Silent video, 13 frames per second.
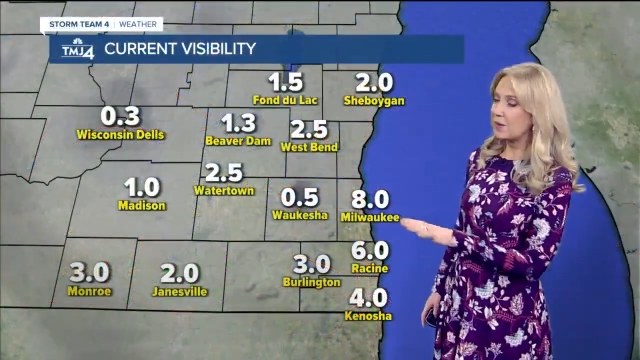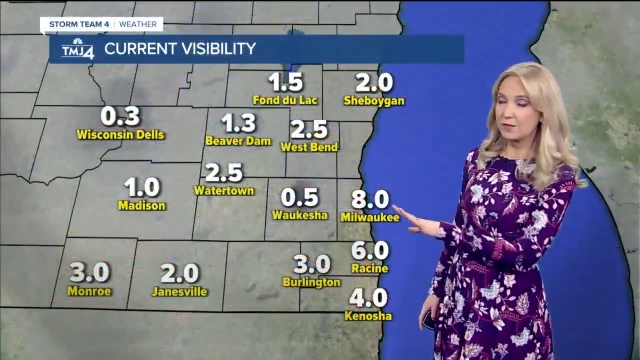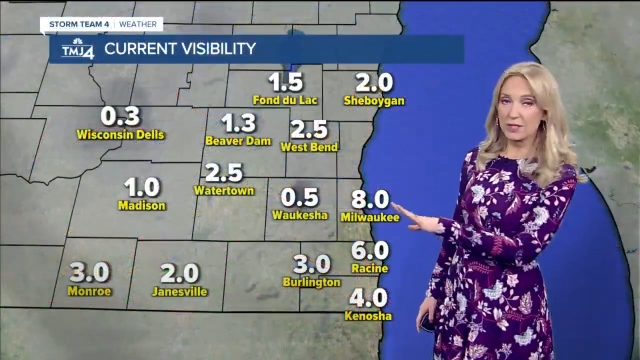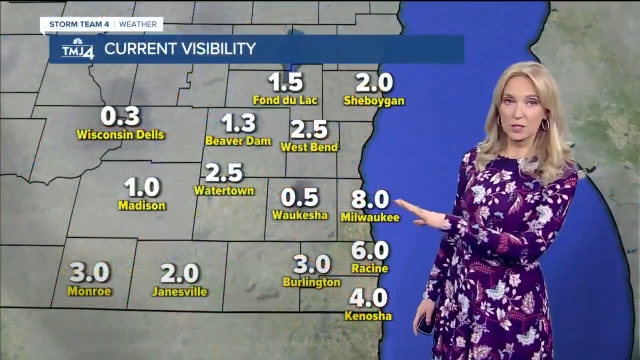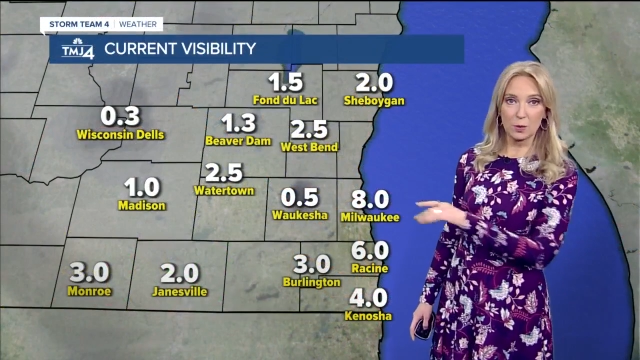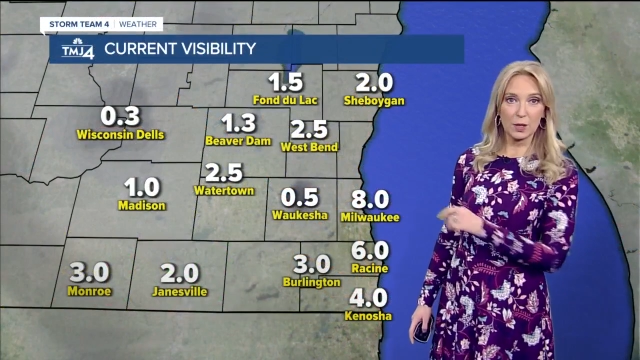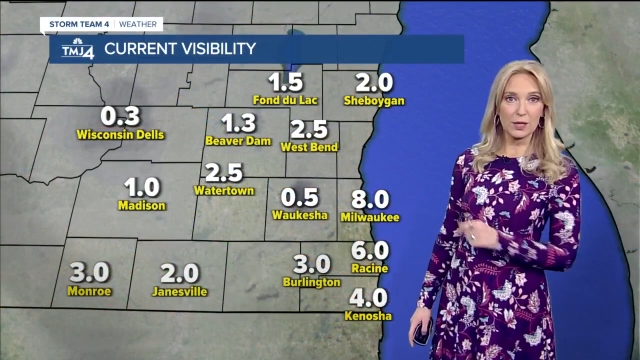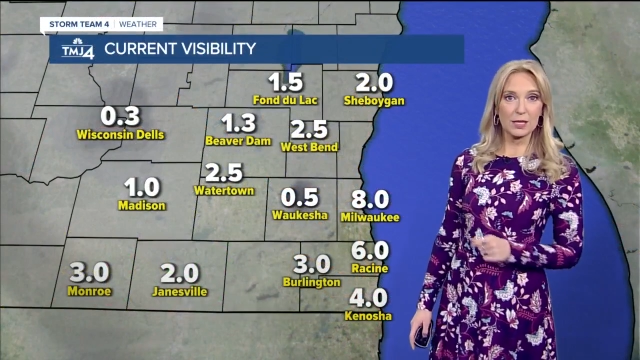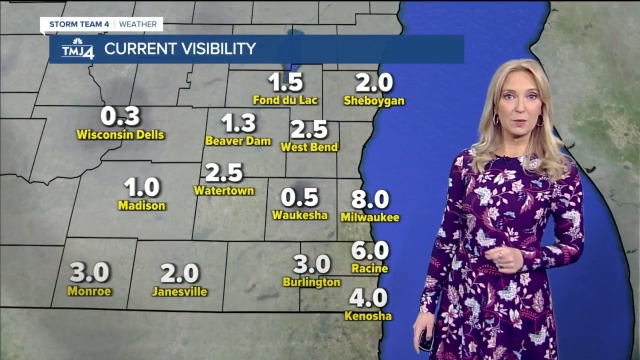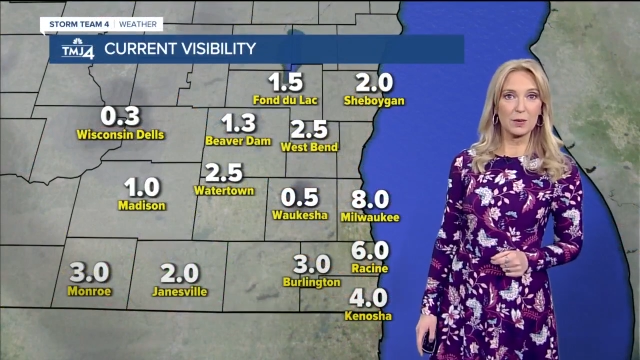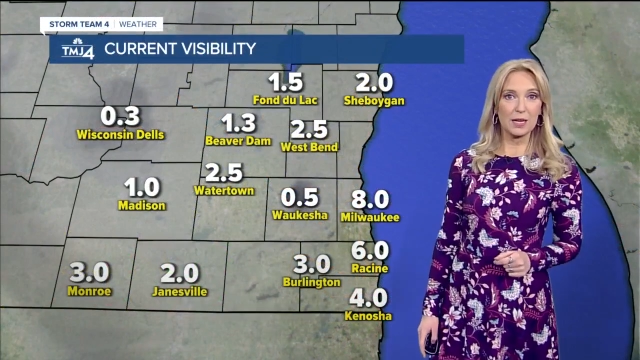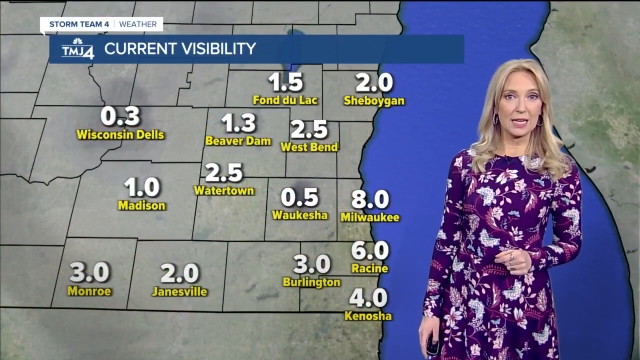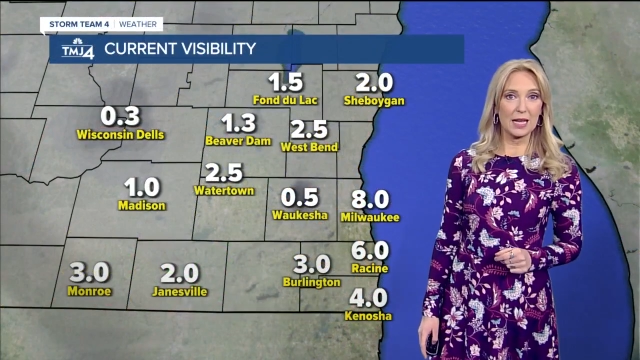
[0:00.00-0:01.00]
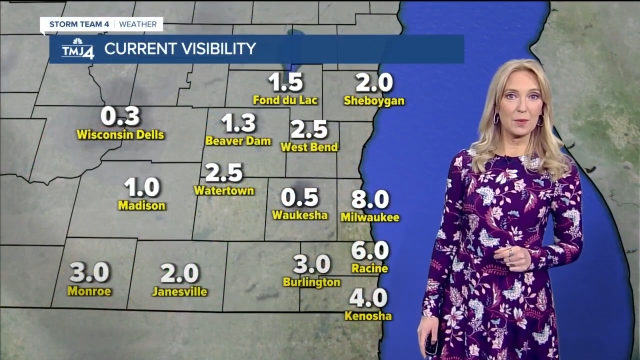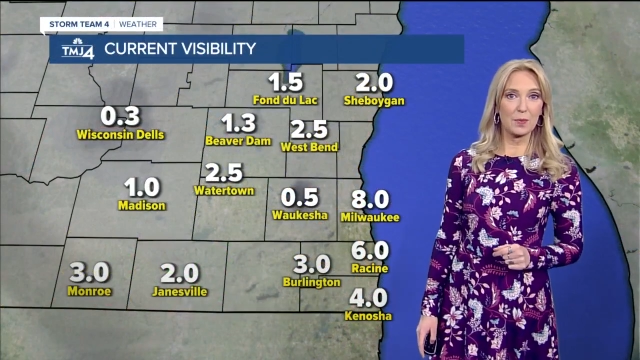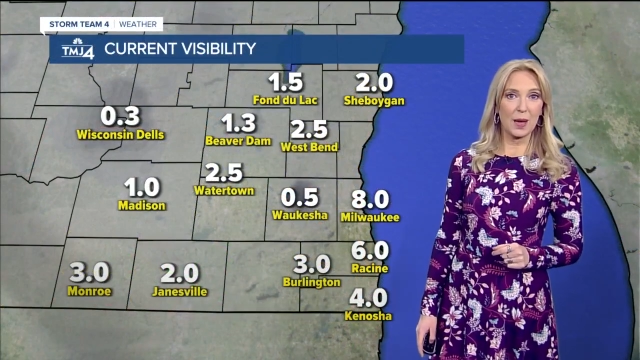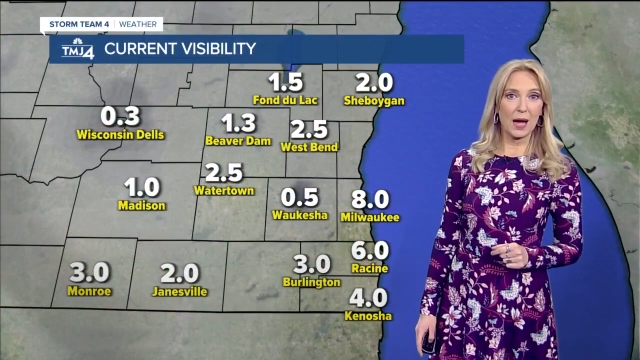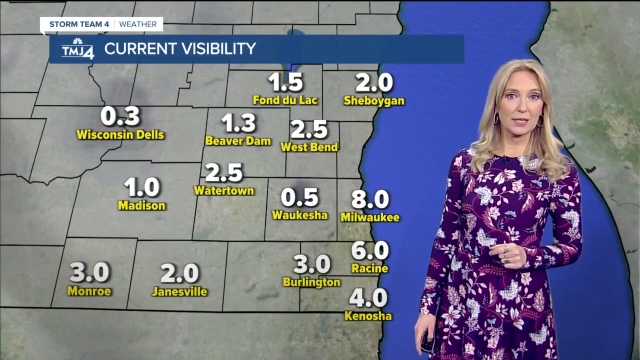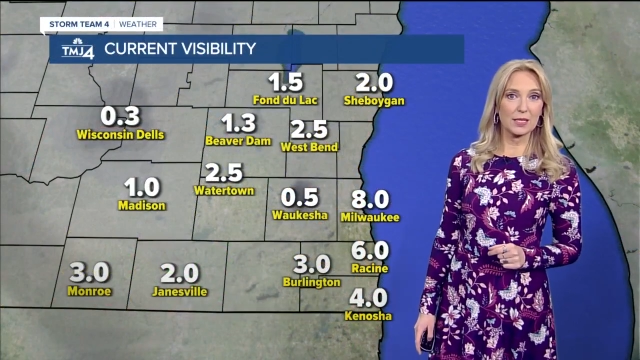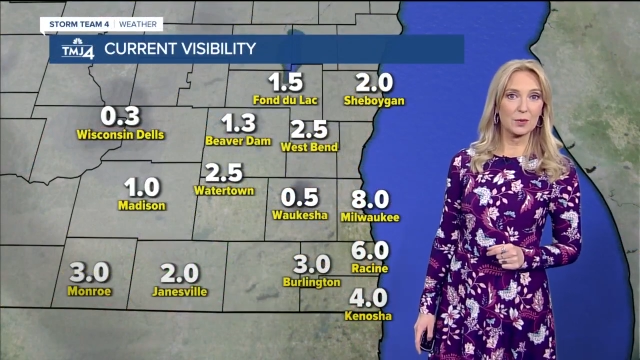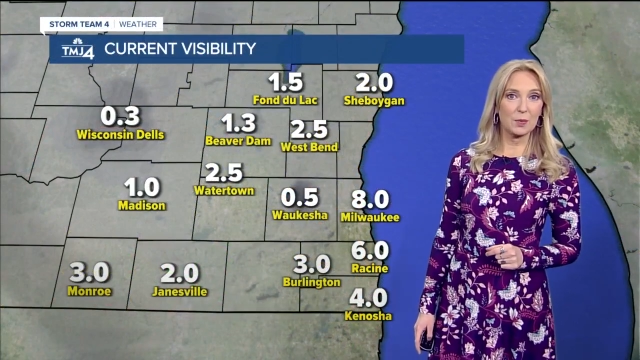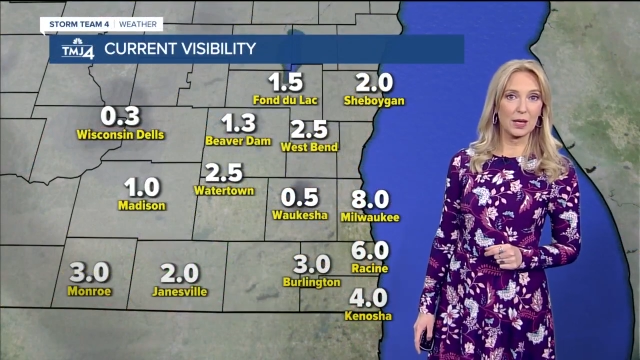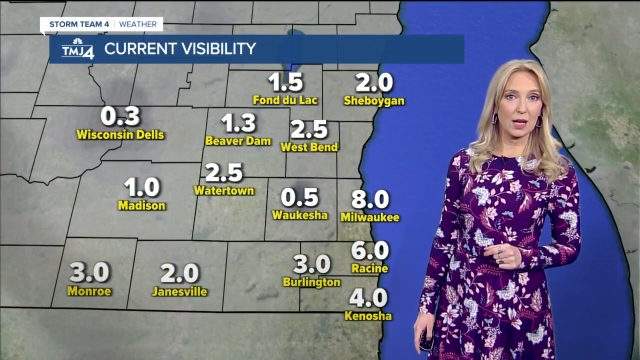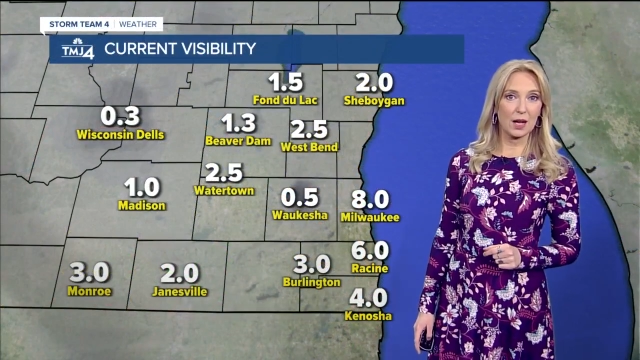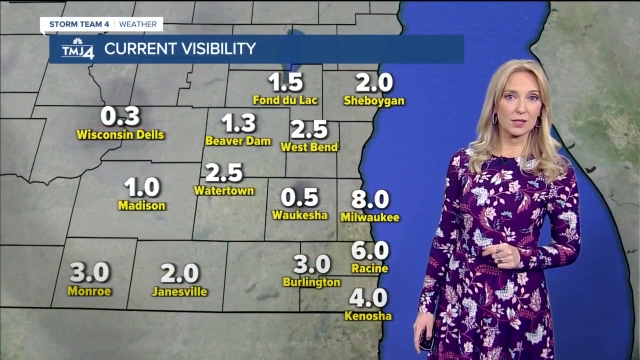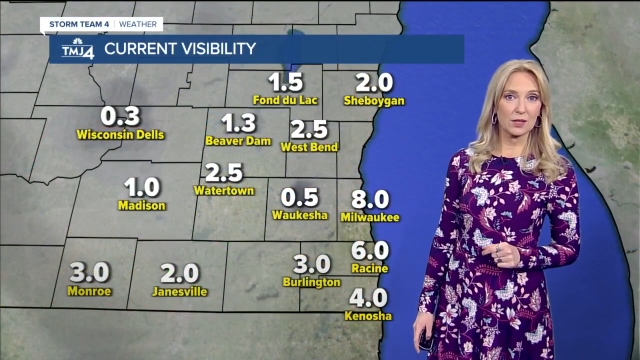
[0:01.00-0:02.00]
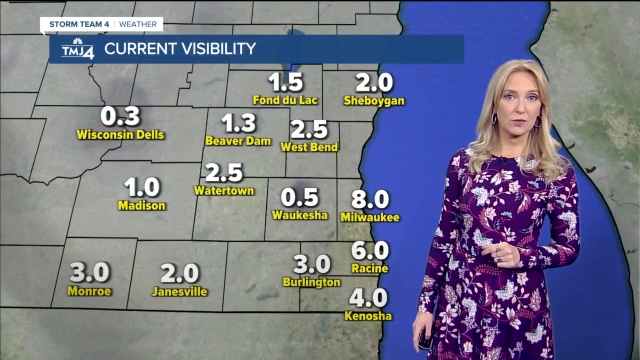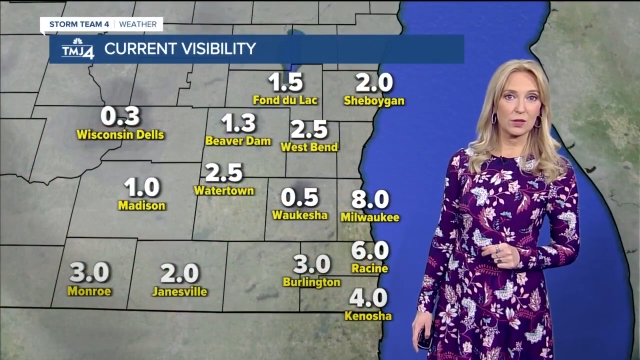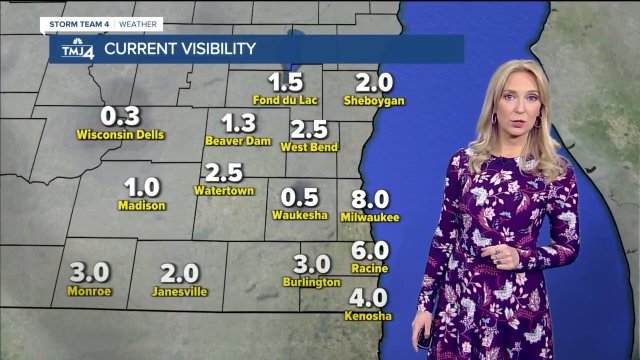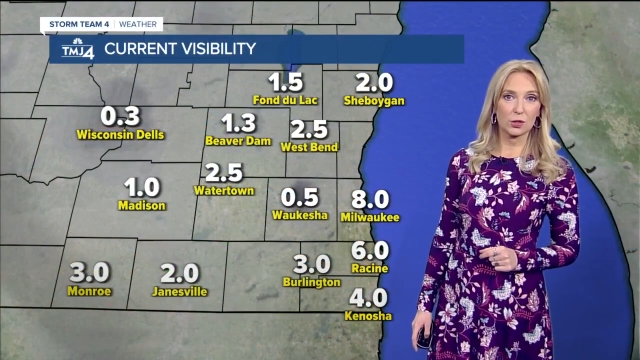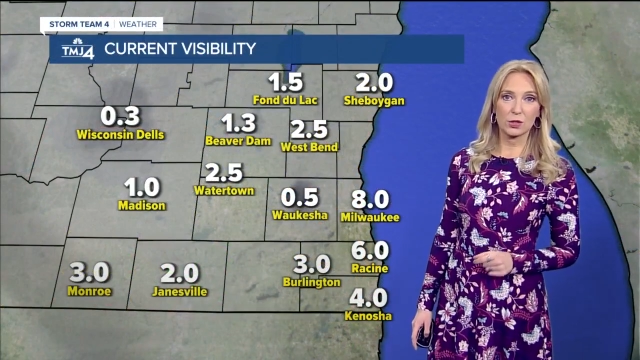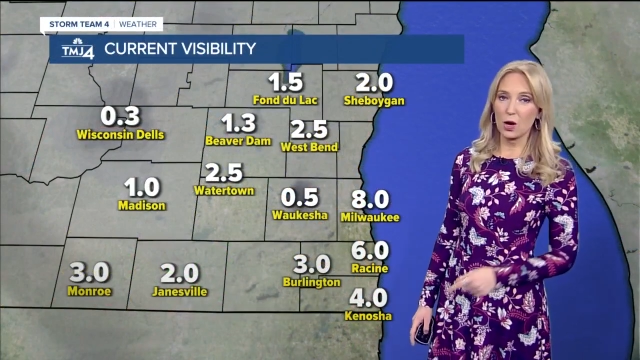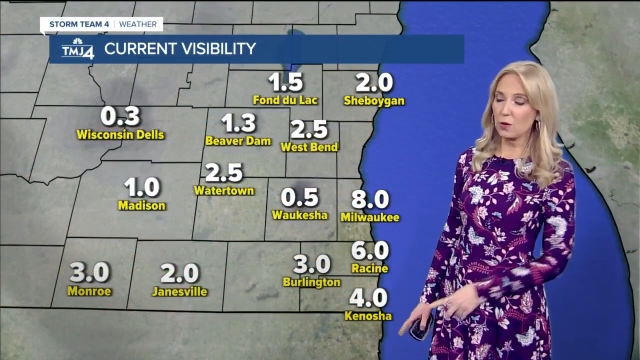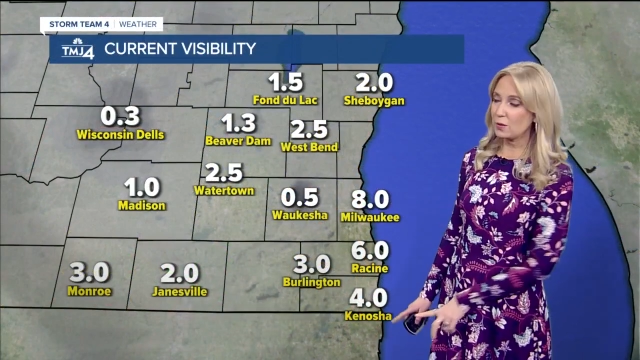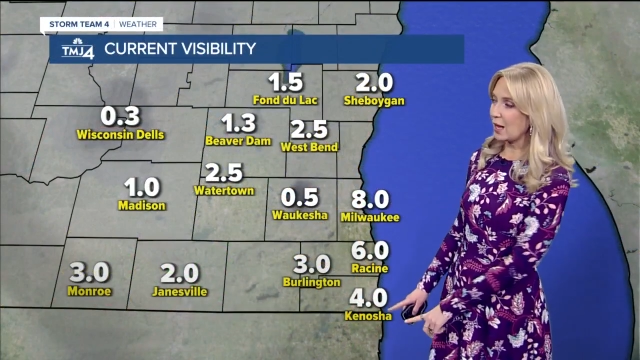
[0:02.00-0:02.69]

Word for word: Visibility being impacted because of the snow.